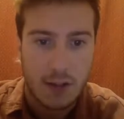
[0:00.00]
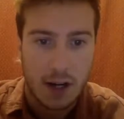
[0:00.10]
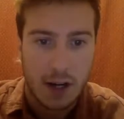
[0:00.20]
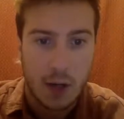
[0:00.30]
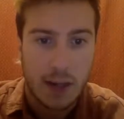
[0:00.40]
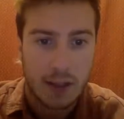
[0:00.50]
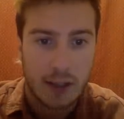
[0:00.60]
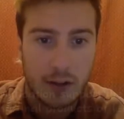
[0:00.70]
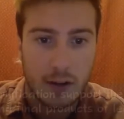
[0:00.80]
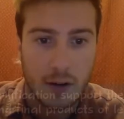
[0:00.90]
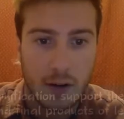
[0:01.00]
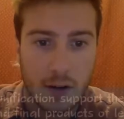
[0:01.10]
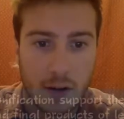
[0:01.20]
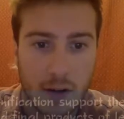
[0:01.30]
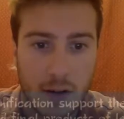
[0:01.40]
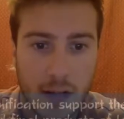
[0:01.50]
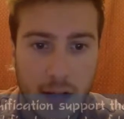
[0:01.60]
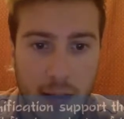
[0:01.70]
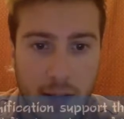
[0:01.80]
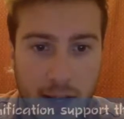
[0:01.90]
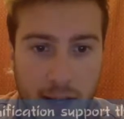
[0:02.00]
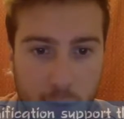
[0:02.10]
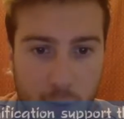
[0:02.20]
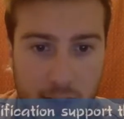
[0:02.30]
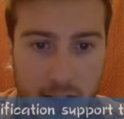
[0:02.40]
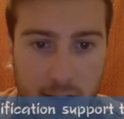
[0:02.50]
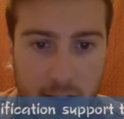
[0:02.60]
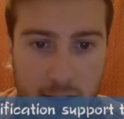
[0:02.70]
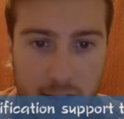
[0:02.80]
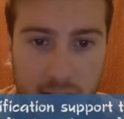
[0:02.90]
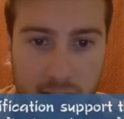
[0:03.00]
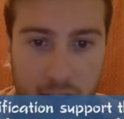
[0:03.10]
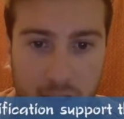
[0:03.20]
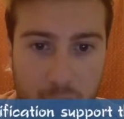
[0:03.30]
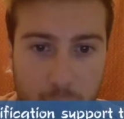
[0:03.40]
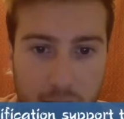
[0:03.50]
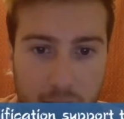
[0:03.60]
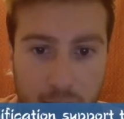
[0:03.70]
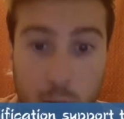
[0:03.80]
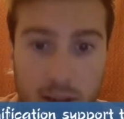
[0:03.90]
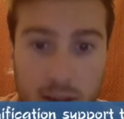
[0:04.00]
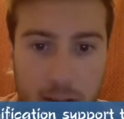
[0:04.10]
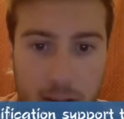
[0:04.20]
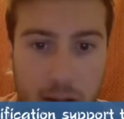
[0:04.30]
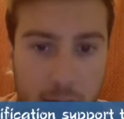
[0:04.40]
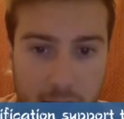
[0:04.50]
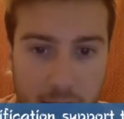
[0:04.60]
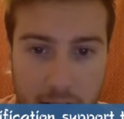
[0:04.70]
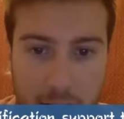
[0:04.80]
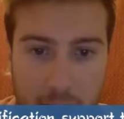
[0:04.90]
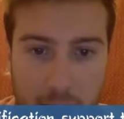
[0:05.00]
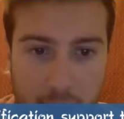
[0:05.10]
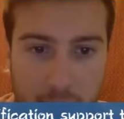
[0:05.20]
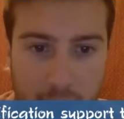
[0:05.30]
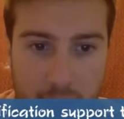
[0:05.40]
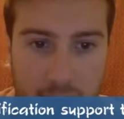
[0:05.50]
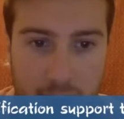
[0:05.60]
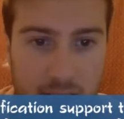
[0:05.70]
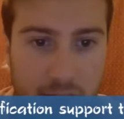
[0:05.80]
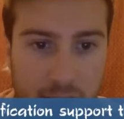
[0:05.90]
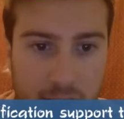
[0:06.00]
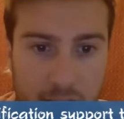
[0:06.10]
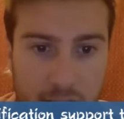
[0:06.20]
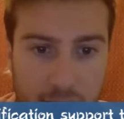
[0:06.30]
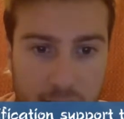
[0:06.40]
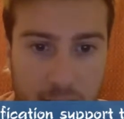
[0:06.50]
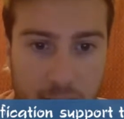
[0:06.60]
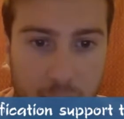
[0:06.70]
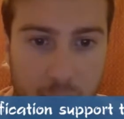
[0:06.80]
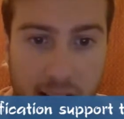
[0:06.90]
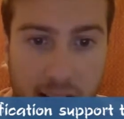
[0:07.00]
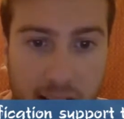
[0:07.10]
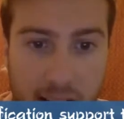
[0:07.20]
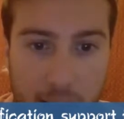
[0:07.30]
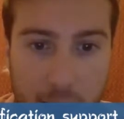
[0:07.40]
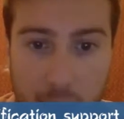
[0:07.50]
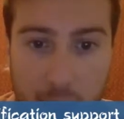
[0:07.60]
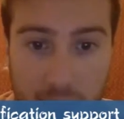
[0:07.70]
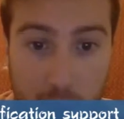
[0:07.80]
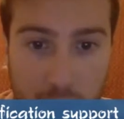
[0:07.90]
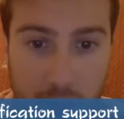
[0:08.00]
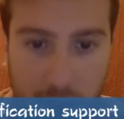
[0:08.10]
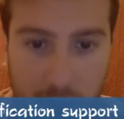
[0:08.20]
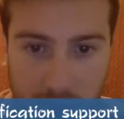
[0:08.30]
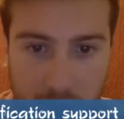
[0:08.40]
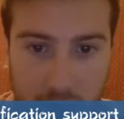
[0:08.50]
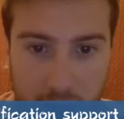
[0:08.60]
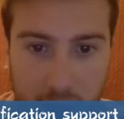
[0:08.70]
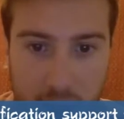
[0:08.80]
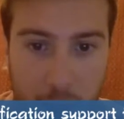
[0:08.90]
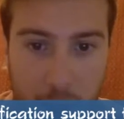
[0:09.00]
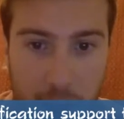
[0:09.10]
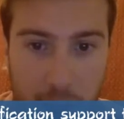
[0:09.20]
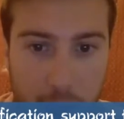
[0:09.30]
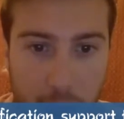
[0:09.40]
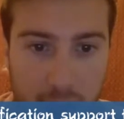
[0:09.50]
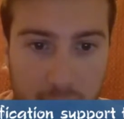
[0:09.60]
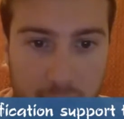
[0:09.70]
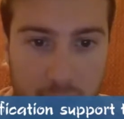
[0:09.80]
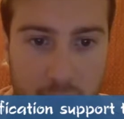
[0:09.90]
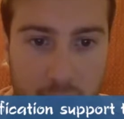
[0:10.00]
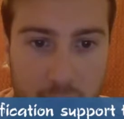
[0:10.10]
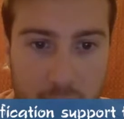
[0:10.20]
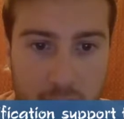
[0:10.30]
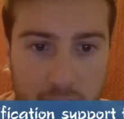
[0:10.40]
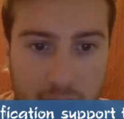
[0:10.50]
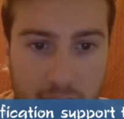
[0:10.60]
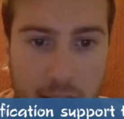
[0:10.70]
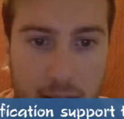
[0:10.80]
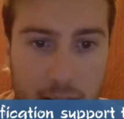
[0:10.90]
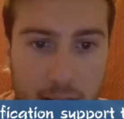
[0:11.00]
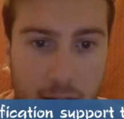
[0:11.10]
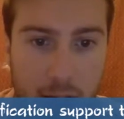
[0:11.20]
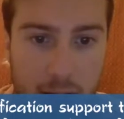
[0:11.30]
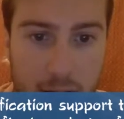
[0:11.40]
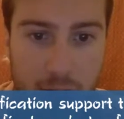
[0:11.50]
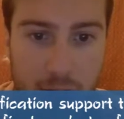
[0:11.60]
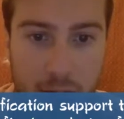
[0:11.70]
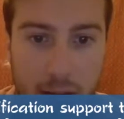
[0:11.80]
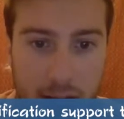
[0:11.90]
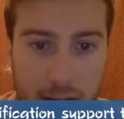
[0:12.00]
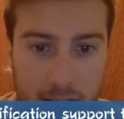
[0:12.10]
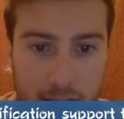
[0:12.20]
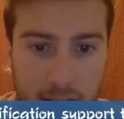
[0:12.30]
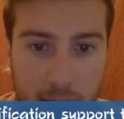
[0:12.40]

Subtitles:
a quick little game-like quiz that was in the format of Who Wants to Be a Millionaire. This is very similar to what kind of game I played when I was a student that helped me to memorize. So the same concepts should apply to this game.